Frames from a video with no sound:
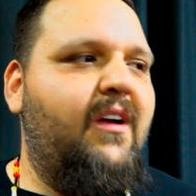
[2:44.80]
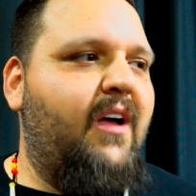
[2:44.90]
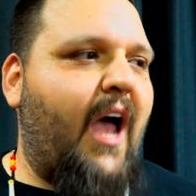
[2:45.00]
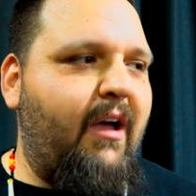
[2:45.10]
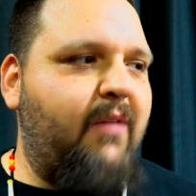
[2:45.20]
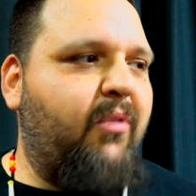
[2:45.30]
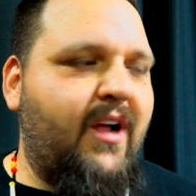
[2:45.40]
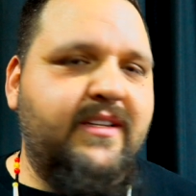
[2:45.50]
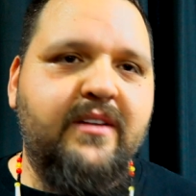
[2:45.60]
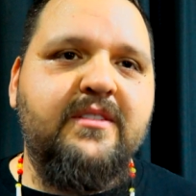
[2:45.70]
it
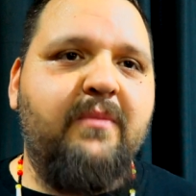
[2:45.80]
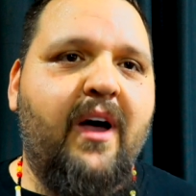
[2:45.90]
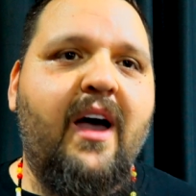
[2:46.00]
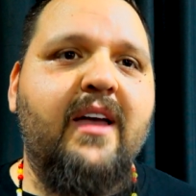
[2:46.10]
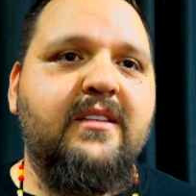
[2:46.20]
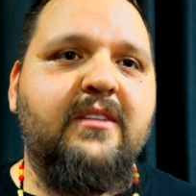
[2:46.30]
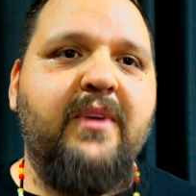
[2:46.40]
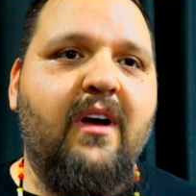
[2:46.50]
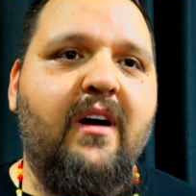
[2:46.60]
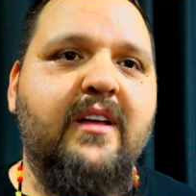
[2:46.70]
brought tears to my eyes, to
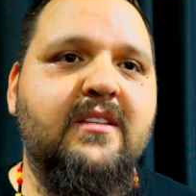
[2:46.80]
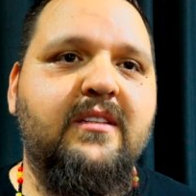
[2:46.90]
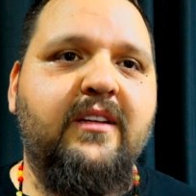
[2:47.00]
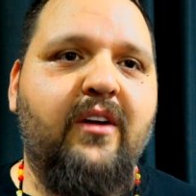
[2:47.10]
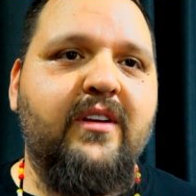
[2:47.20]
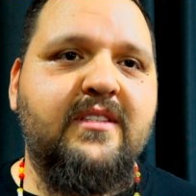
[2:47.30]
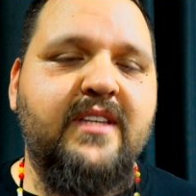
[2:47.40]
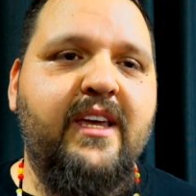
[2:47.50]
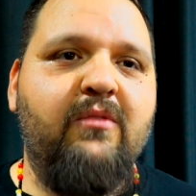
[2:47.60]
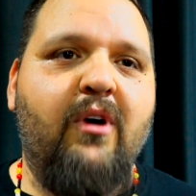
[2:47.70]
be honest, you know, to
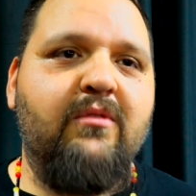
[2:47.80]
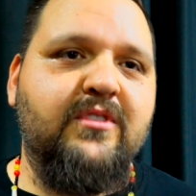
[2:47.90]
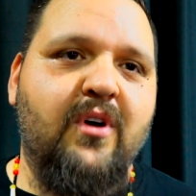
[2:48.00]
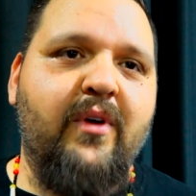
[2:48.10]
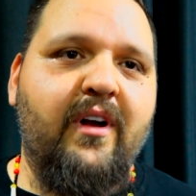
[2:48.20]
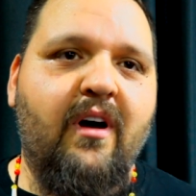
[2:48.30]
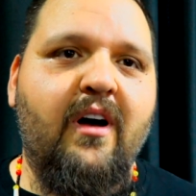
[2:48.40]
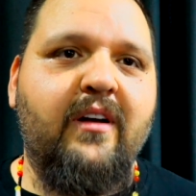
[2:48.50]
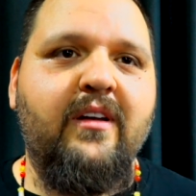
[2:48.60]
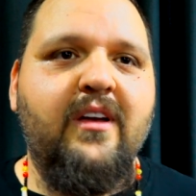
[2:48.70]
see what was going
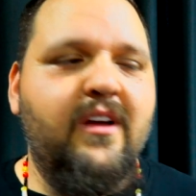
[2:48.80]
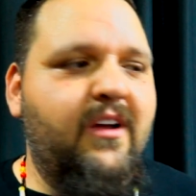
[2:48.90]
on.